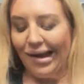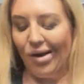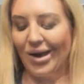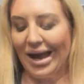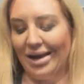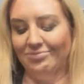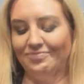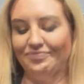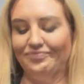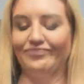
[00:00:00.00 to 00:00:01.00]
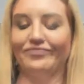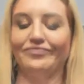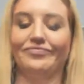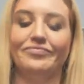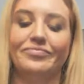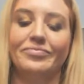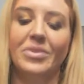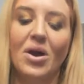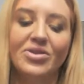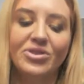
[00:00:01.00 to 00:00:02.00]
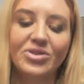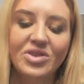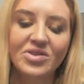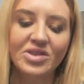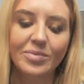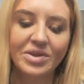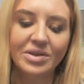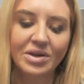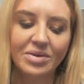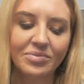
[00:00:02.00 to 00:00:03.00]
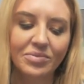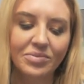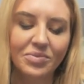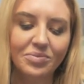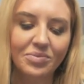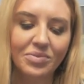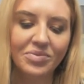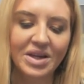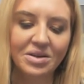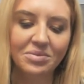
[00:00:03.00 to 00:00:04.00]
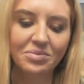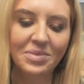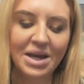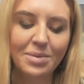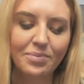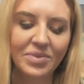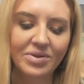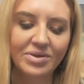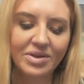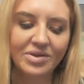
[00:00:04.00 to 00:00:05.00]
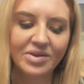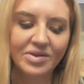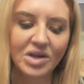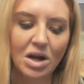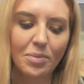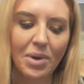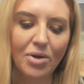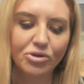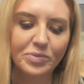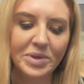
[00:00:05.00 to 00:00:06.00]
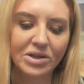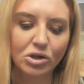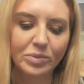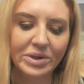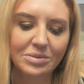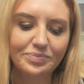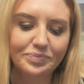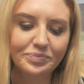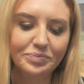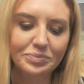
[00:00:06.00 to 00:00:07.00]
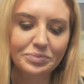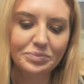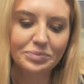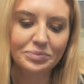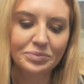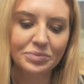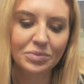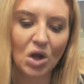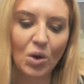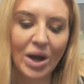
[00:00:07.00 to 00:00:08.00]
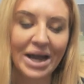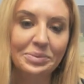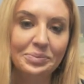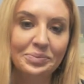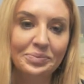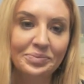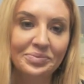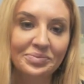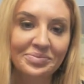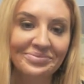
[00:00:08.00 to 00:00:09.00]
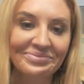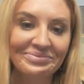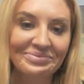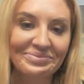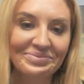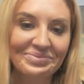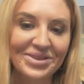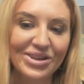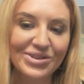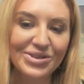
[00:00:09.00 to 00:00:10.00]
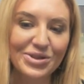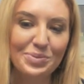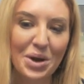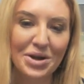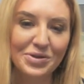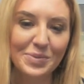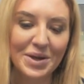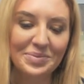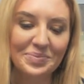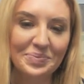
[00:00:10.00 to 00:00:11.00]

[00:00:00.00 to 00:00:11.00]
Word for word: Okay. All right. So this is something that that may this this kind of bothers me a little bit. Okay. This doesn't surprise me.